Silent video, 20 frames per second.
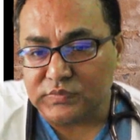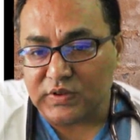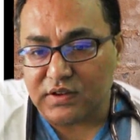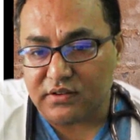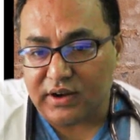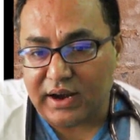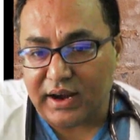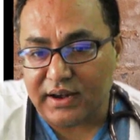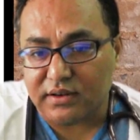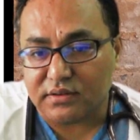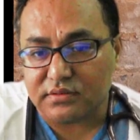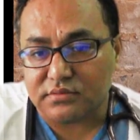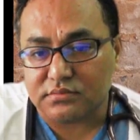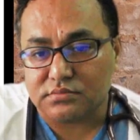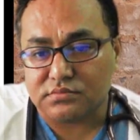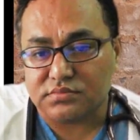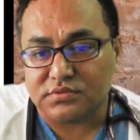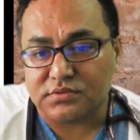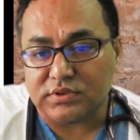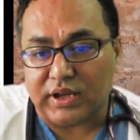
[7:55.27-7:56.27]
right
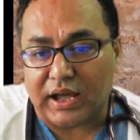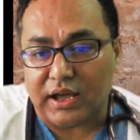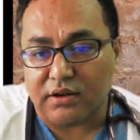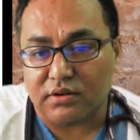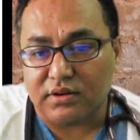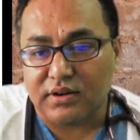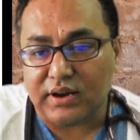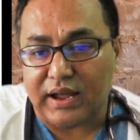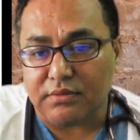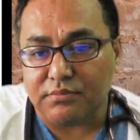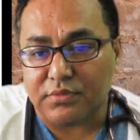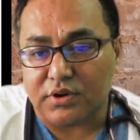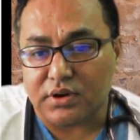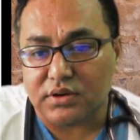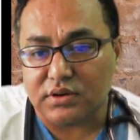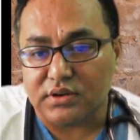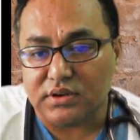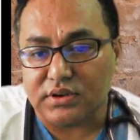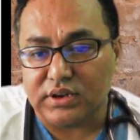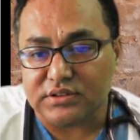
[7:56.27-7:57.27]
thyroid gland,
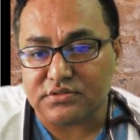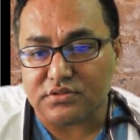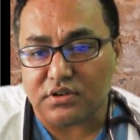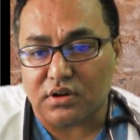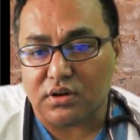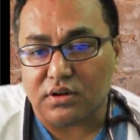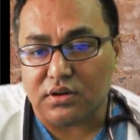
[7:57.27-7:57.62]
but less,